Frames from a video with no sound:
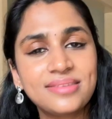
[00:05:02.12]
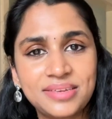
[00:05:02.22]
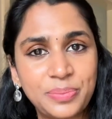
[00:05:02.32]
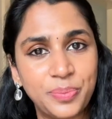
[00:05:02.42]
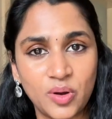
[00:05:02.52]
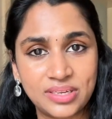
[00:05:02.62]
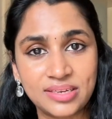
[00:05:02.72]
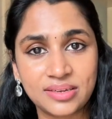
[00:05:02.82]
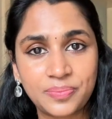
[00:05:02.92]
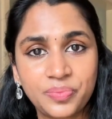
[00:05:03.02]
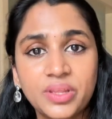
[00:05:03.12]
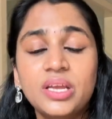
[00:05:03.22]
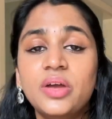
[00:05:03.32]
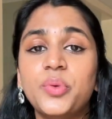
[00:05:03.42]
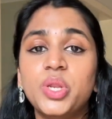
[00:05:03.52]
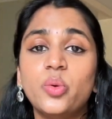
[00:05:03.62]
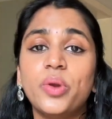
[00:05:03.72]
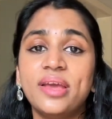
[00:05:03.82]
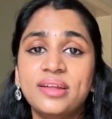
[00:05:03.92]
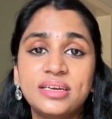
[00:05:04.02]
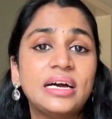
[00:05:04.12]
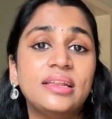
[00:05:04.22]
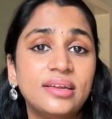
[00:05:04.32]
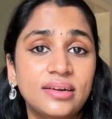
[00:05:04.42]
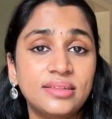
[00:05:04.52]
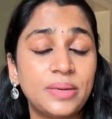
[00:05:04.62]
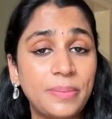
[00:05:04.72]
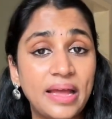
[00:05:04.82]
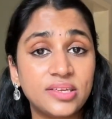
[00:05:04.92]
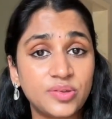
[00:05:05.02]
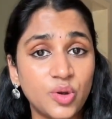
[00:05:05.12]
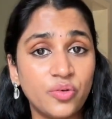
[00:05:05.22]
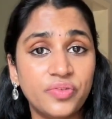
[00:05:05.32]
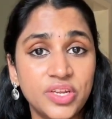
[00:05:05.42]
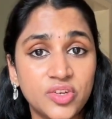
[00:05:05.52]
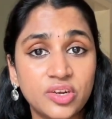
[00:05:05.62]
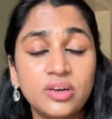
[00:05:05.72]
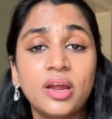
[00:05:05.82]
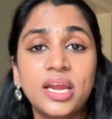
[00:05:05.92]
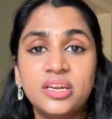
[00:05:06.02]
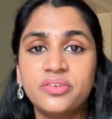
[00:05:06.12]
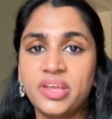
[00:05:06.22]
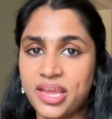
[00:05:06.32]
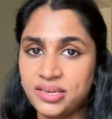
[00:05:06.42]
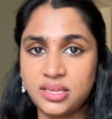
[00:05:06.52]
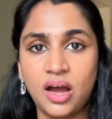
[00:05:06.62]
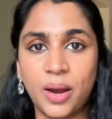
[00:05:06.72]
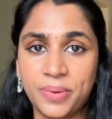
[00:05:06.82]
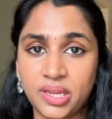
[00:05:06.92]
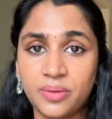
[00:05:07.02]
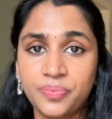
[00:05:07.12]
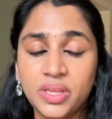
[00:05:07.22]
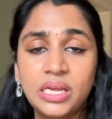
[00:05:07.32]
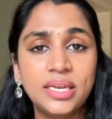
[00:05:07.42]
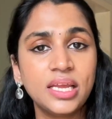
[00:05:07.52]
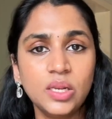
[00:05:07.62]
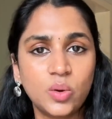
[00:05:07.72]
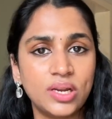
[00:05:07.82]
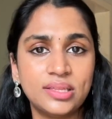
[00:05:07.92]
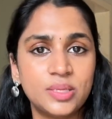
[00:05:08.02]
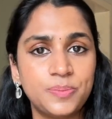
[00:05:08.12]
it important? When you wear a color that matches your feature, it creates harmony. Take a look at this